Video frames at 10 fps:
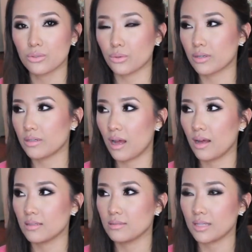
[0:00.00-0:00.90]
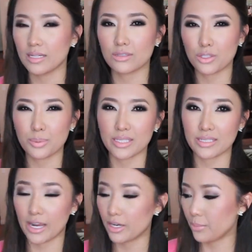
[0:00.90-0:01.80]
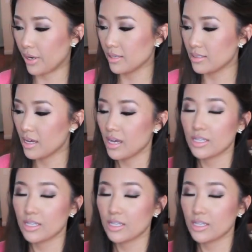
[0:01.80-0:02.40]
or non like super designer brands.